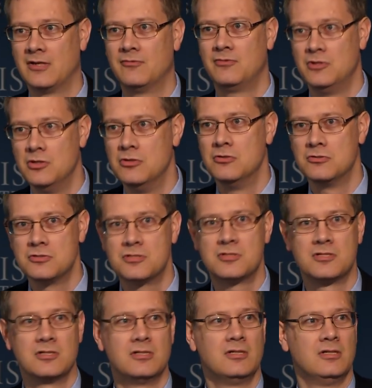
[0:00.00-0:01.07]
have
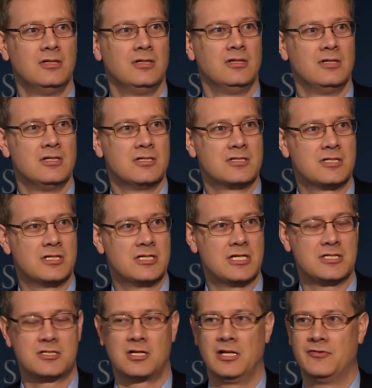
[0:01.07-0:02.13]
used
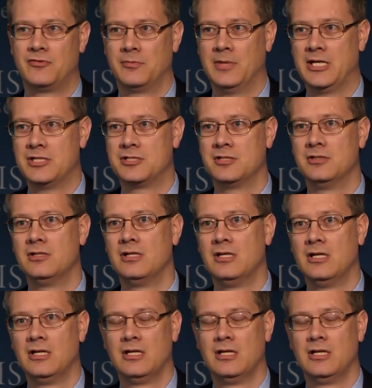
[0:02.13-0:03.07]
statistical information.